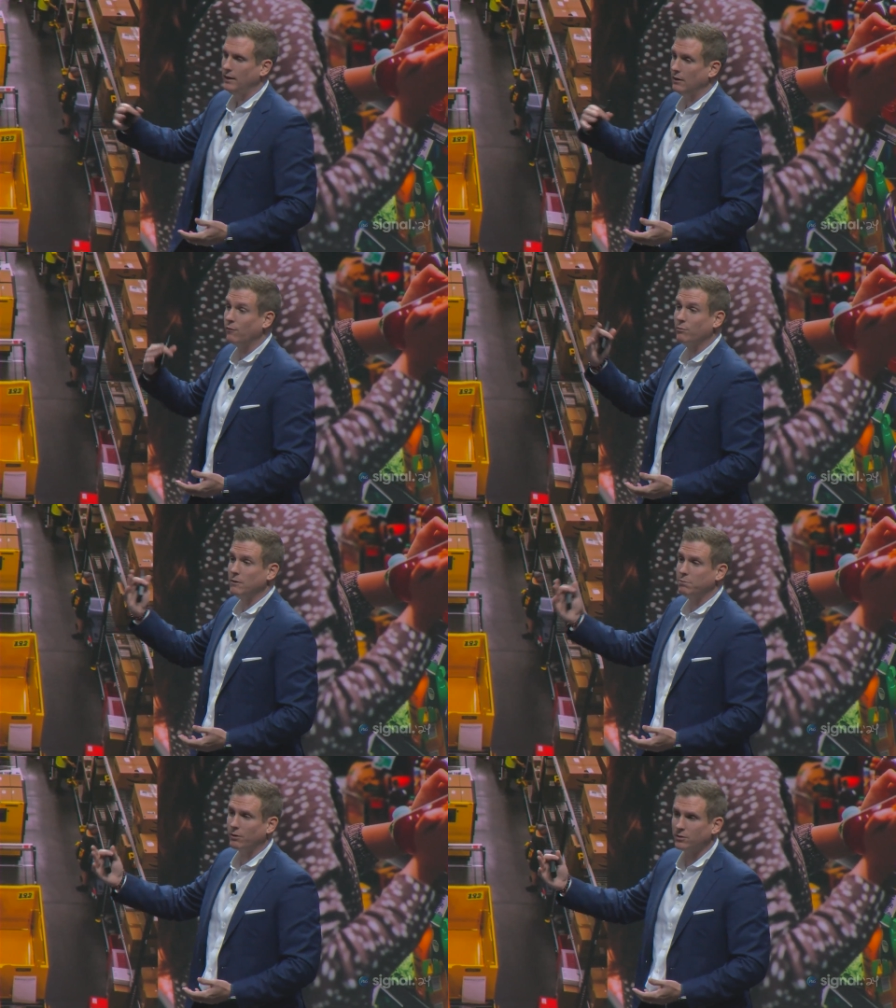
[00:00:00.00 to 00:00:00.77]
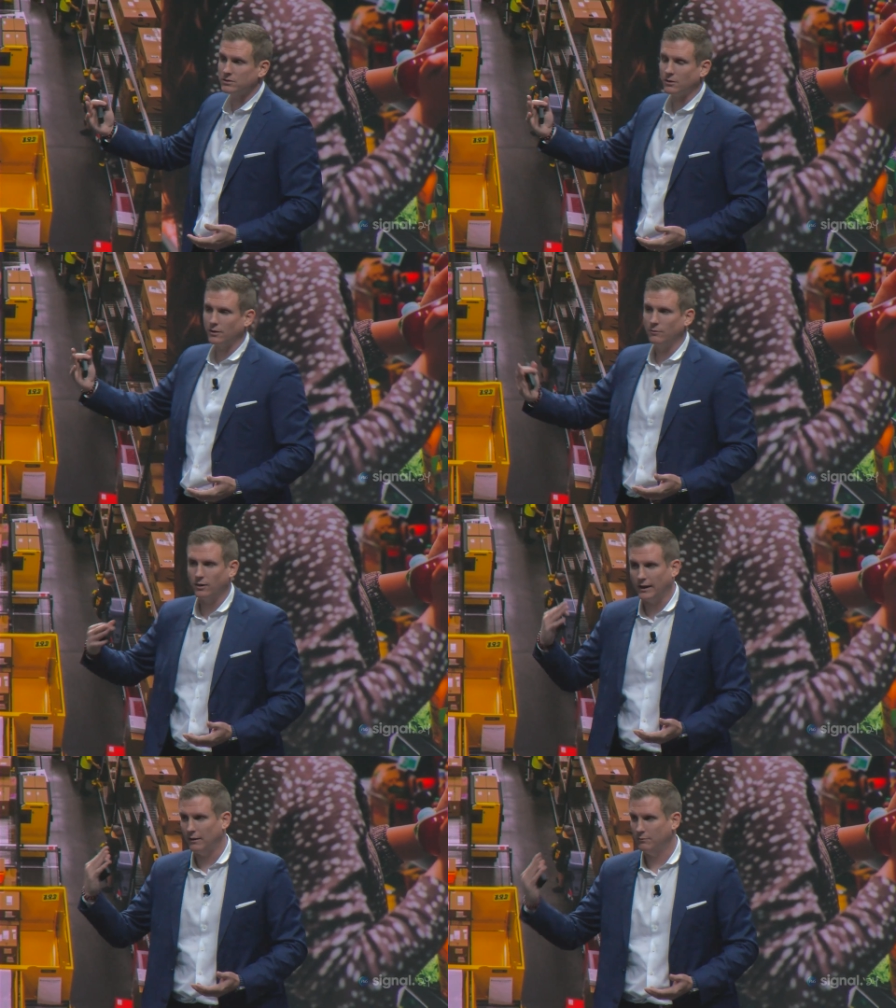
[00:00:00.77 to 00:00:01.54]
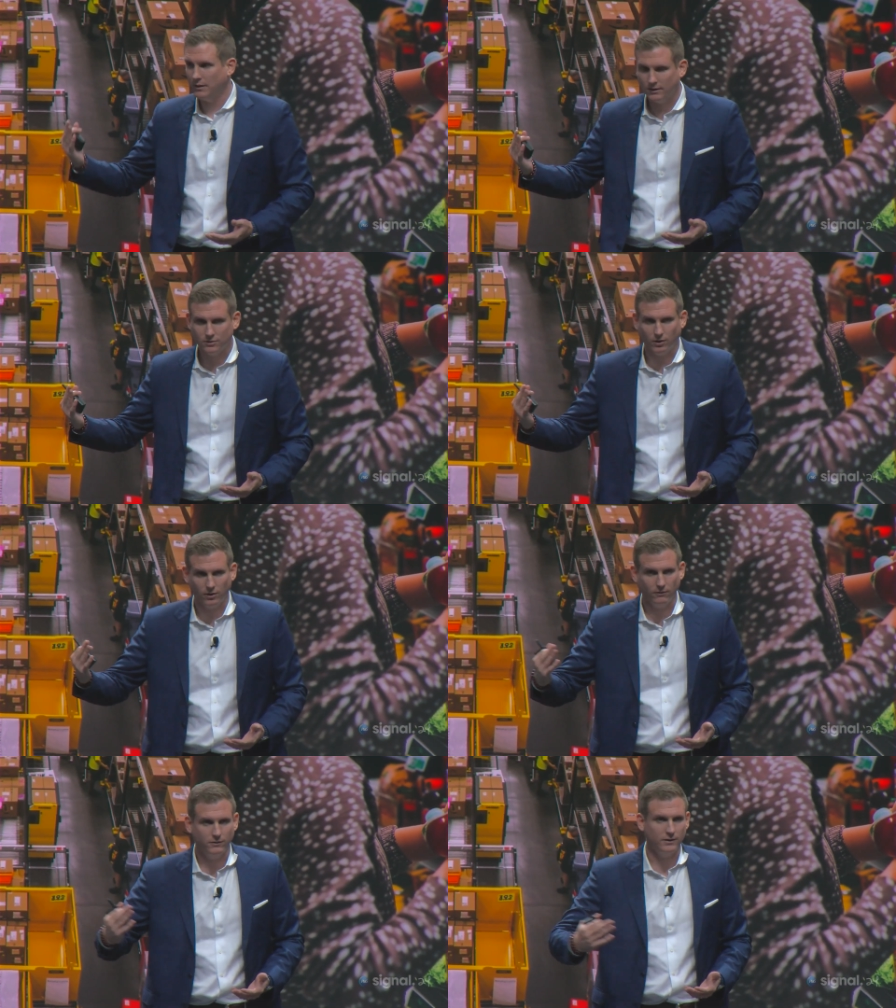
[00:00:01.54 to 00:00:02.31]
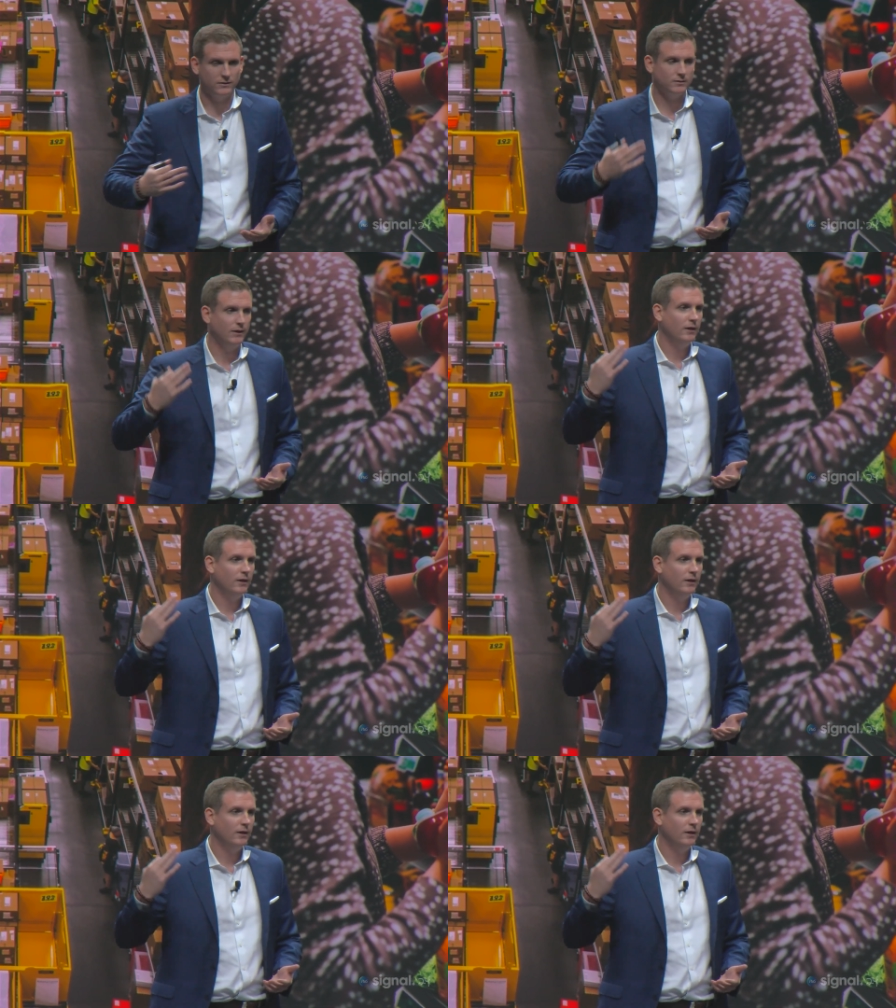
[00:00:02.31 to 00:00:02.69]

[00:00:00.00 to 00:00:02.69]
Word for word: And for me personally, what got me into all of this,